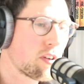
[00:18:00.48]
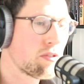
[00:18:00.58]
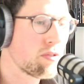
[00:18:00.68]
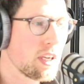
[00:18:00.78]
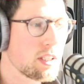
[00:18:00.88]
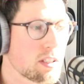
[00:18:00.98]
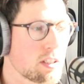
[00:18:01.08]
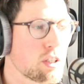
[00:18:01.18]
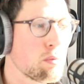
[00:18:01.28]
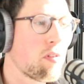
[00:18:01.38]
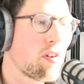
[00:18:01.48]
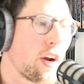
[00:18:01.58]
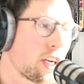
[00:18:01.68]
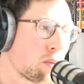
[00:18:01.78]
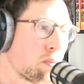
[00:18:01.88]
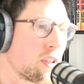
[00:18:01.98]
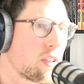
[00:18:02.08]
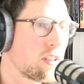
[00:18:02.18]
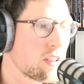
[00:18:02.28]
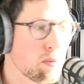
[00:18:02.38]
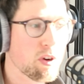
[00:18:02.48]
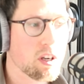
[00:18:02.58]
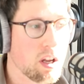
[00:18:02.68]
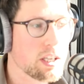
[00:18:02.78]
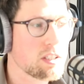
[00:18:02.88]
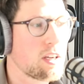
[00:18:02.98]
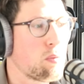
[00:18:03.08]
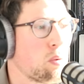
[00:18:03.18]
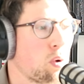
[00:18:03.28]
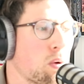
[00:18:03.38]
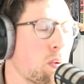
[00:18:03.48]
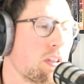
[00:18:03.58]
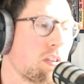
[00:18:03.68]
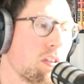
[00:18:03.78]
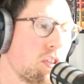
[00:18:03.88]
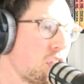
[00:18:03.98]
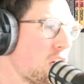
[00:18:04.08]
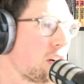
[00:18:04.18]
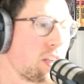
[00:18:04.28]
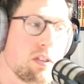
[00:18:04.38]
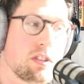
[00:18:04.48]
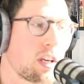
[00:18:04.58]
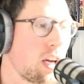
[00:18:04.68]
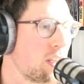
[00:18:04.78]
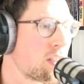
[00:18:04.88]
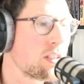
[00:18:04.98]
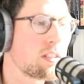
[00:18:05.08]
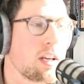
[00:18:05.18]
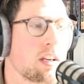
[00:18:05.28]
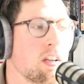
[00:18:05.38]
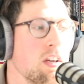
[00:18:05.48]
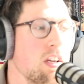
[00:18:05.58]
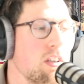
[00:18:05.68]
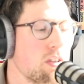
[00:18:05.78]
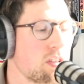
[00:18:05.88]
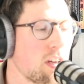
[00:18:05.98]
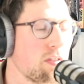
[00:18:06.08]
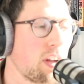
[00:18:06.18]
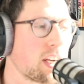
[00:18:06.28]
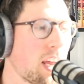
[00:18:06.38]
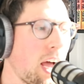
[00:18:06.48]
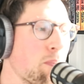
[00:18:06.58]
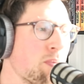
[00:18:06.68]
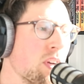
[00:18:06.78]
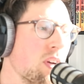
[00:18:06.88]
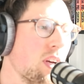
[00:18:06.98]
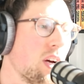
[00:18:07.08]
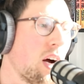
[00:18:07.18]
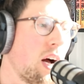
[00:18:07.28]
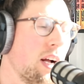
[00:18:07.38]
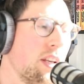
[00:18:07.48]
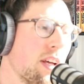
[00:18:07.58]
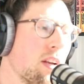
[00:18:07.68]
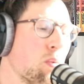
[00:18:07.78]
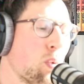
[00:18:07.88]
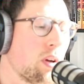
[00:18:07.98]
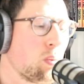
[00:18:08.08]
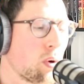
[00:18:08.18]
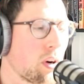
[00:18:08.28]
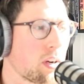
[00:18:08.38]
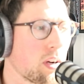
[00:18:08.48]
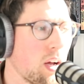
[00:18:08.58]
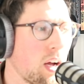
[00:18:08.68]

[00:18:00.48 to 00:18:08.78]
of our friends and some of our experts and some of the clients that we work with to share use cases and do stuff like that. And then we're